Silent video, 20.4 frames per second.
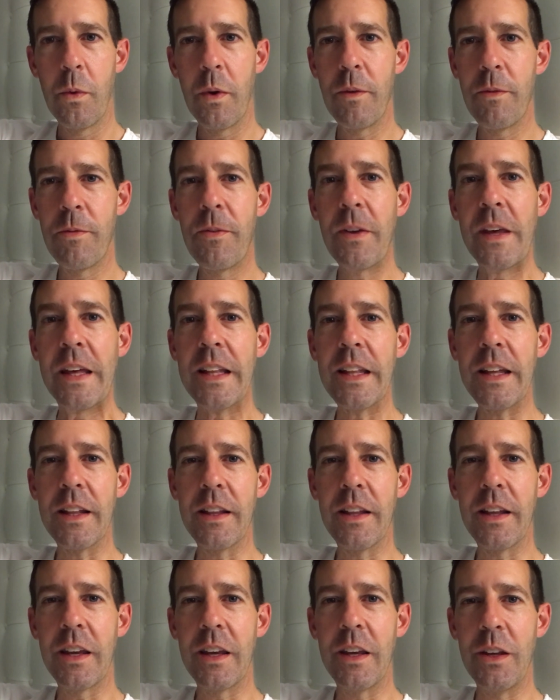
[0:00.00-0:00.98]
feeling
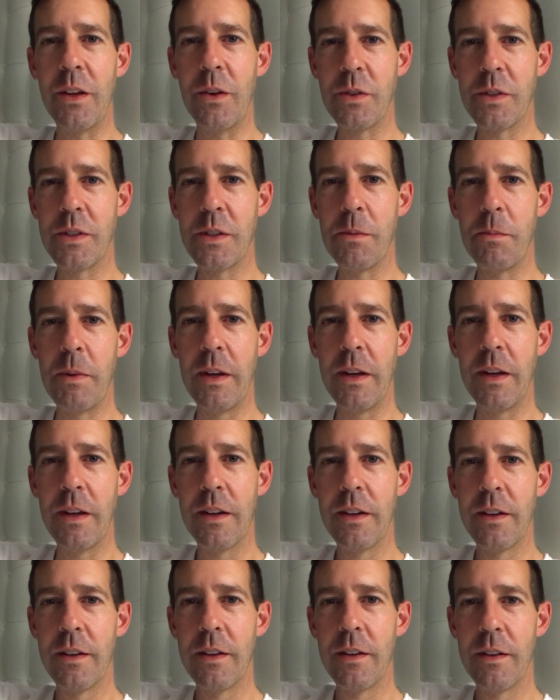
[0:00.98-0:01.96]
like it used to be.
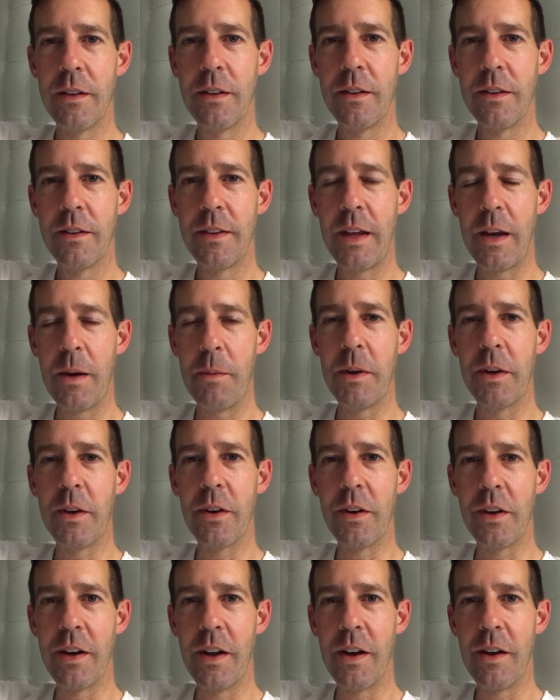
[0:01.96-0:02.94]
That'd be
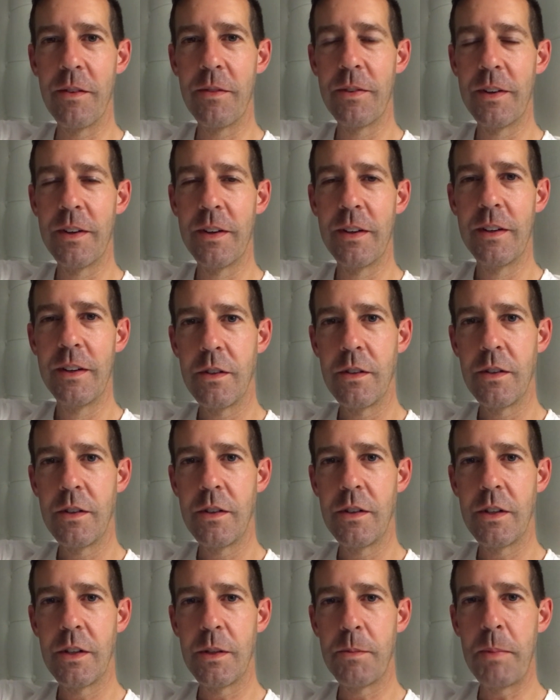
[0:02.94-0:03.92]
good enough.
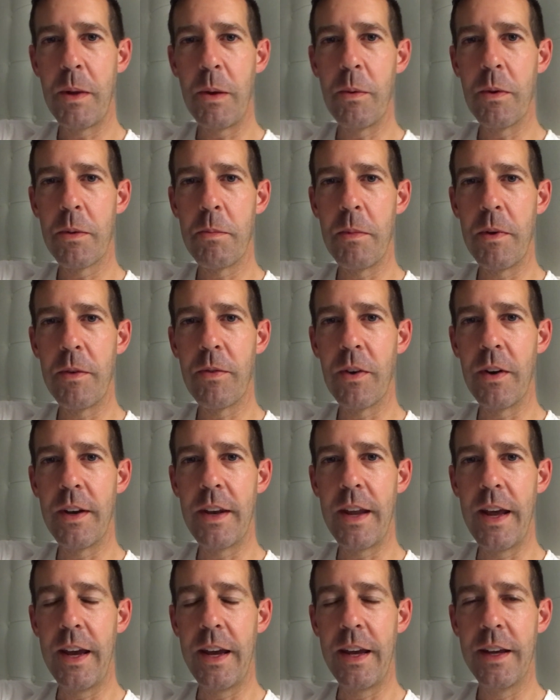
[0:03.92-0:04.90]
Just be with me for a
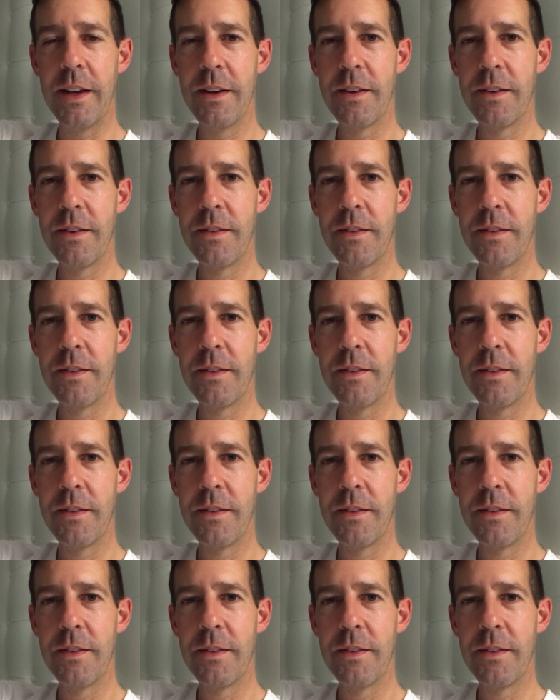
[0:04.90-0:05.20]
day.